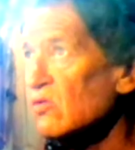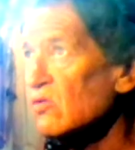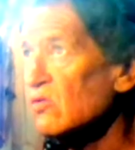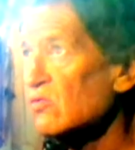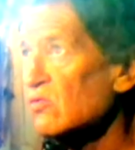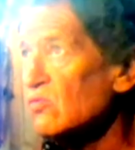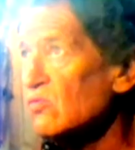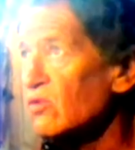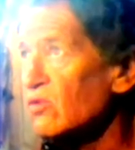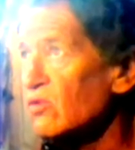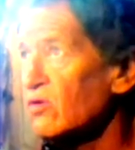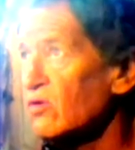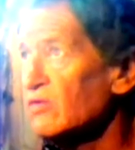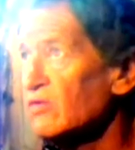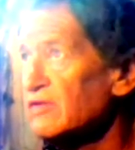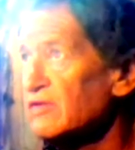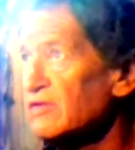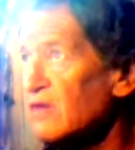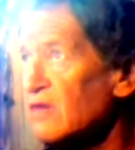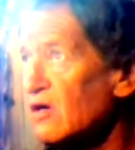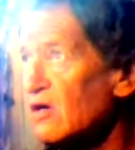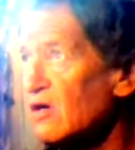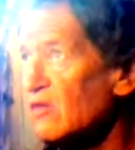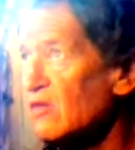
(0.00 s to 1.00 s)
we're only
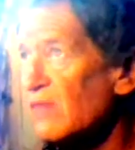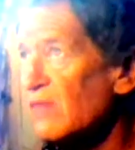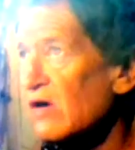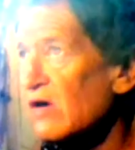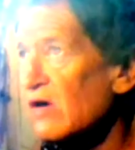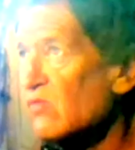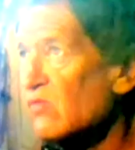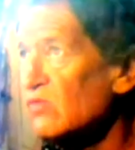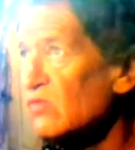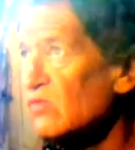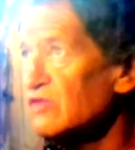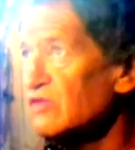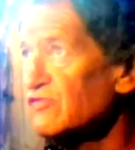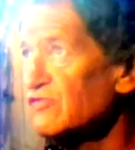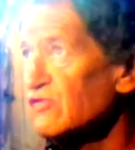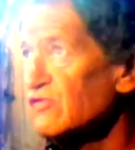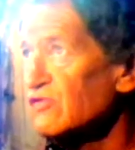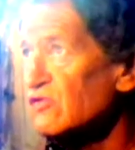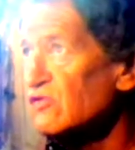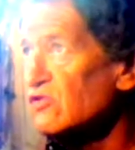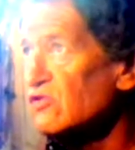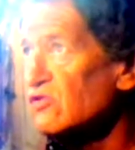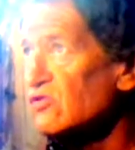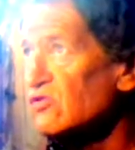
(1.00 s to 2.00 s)
talking about what's in the
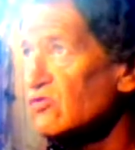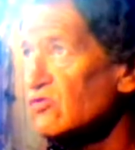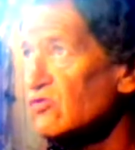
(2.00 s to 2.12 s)
news.